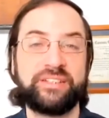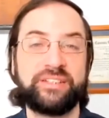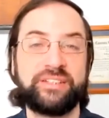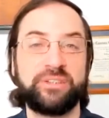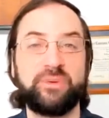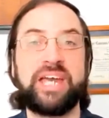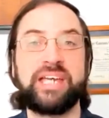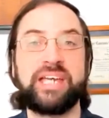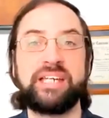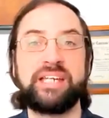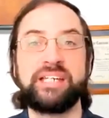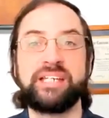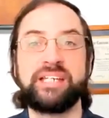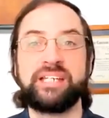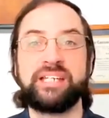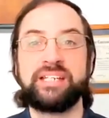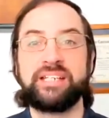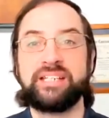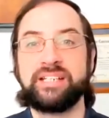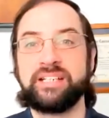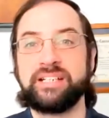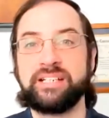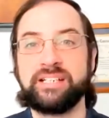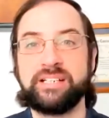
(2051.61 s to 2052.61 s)
Either way,
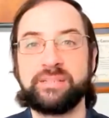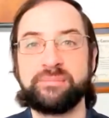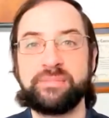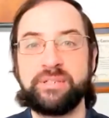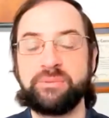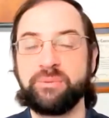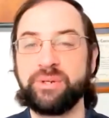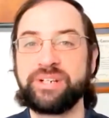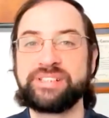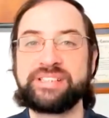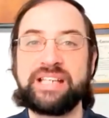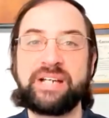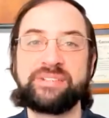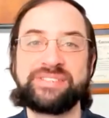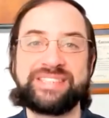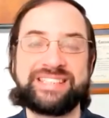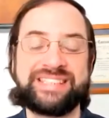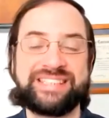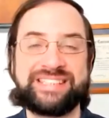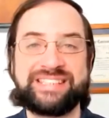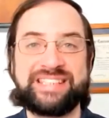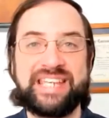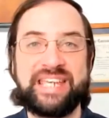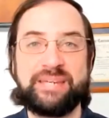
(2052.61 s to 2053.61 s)
it works
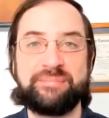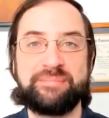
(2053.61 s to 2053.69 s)
out to the